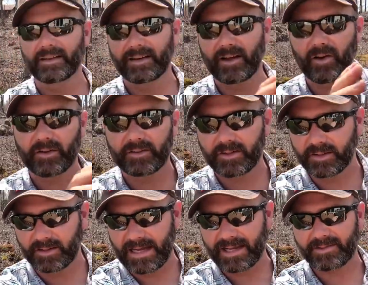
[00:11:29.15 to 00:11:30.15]
now on to the
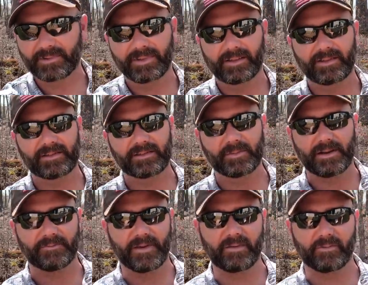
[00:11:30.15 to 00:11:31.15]
last one, and this is my
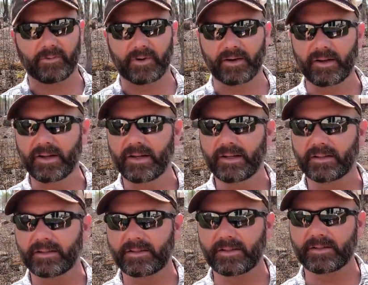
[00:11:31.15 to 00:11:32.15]
favorite one.
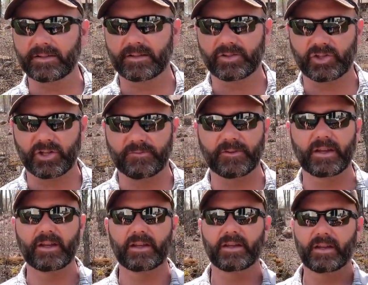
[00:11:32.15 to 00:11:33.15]
This is the
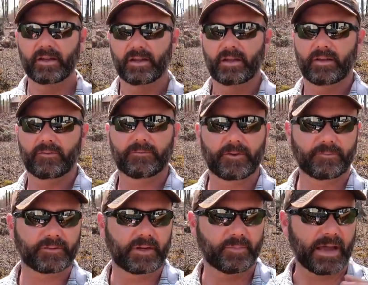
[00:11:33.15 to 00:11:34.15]
Jiffy
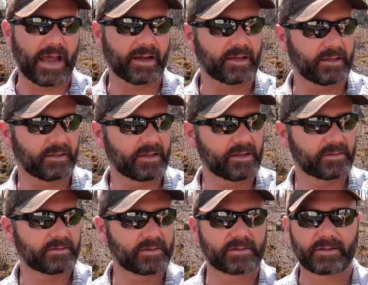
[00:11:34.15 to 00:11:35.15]
50 pack, and these
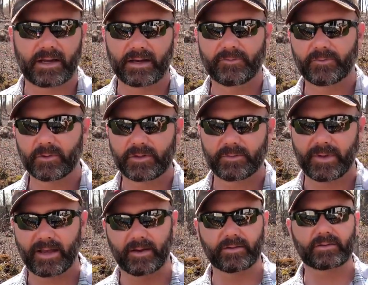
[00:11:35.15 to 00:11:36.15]
are designed for
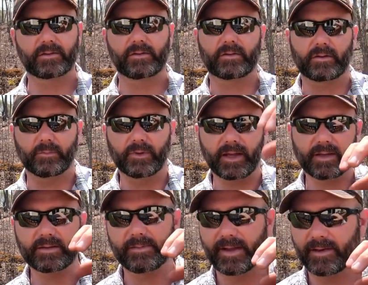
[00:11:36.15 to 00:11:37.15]
tomatoes, so you can
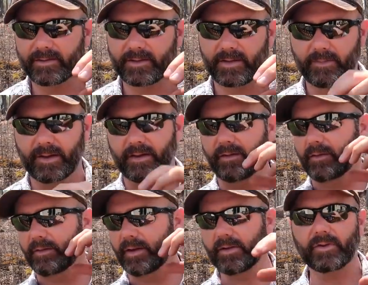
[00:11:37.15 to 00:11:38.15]
plant tomatoes in them and
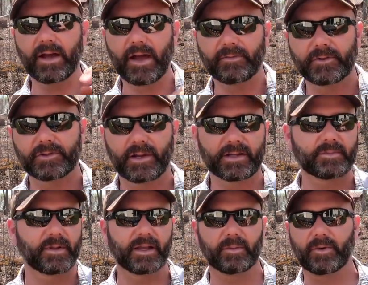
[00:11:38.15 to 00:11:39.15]
you'll never have to
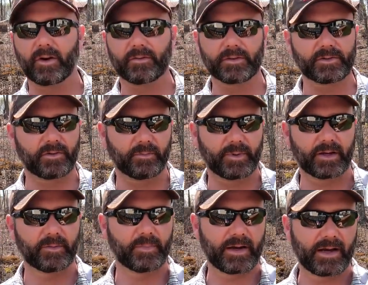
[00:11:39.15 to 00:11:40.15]
transplant them over to a
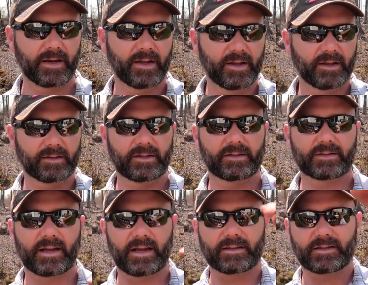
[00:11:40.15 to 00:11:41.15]
bigger pot. These
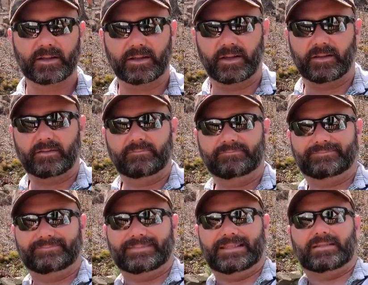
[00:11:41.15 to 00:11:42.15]
guys can get
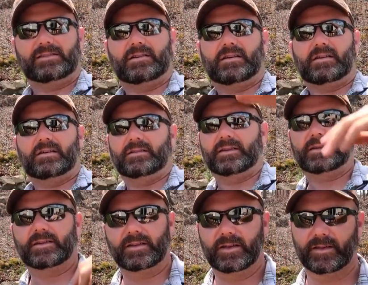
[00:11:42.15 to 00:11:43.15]
this tall, they
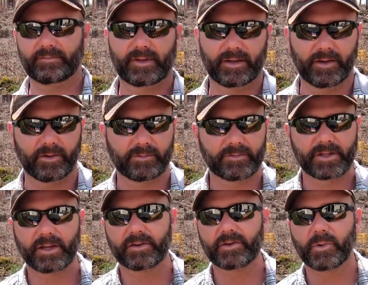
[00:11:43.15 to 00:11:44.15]
can get, you know,
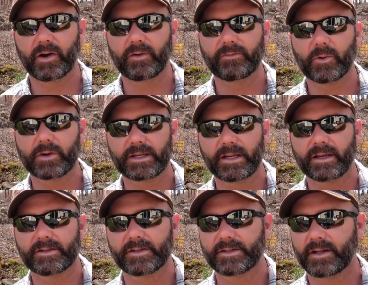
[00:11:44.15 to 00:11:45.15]
10, 12, 14
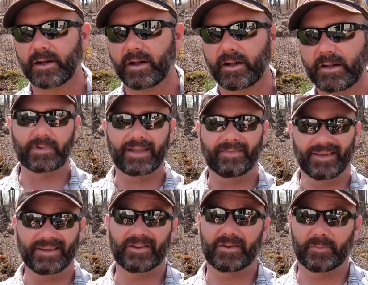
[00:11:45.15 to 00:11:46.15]
inches tall, and
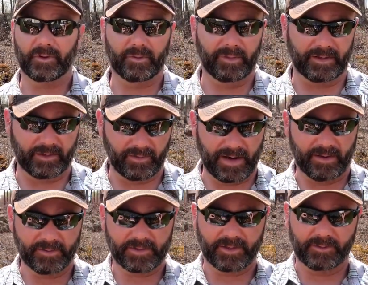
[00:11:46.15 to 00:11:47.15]
then you can put them in the
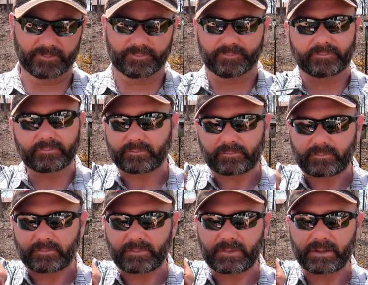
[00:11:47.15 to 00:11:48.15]
ground. So
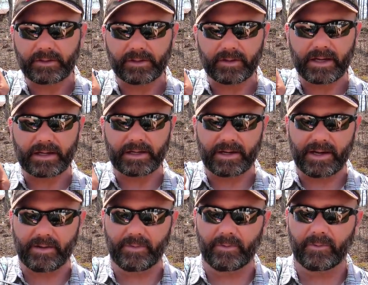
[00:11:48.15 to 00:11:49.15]
they're kind of
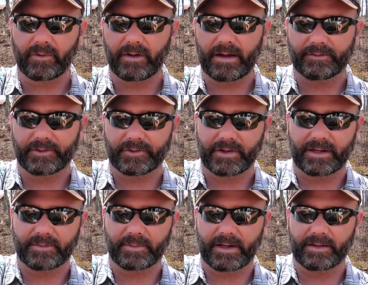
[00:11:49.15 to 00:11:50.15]
neat. We won't have to
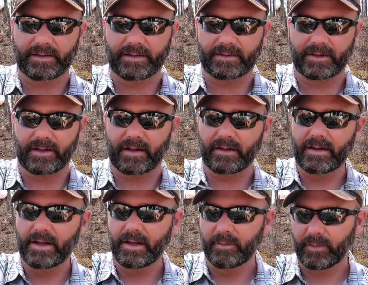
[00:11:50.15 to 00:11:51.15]
transplant these at all,
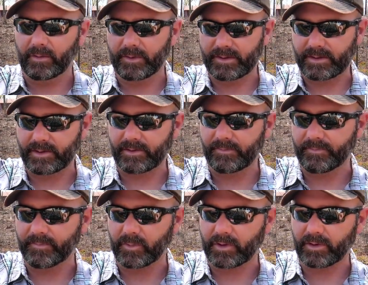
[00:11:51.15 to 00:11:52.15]
but we still
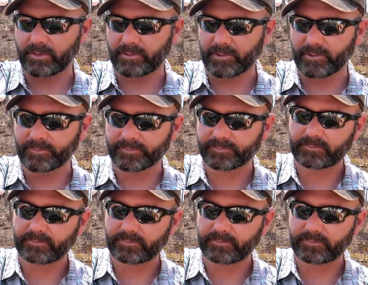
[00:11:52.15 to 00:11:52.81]
will go through